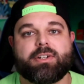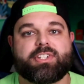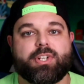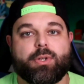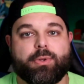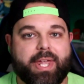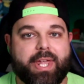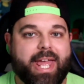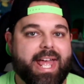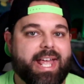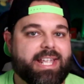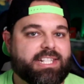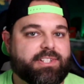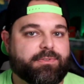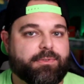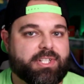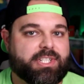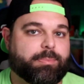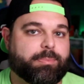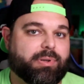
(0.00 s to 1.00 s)
So the S
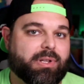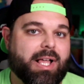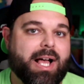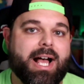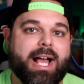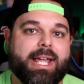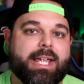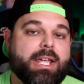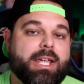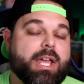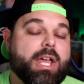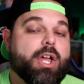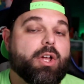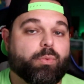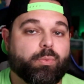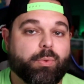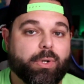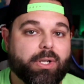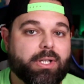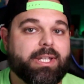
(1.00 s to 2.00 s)
for supply
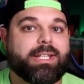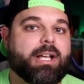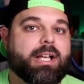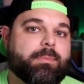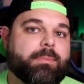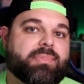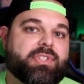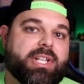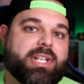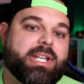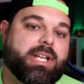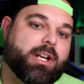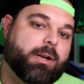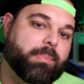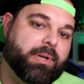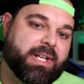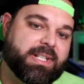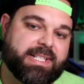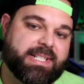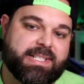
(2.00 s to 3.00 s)
really comes in here
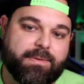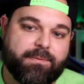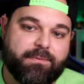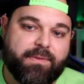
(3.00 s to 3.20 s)
because it's a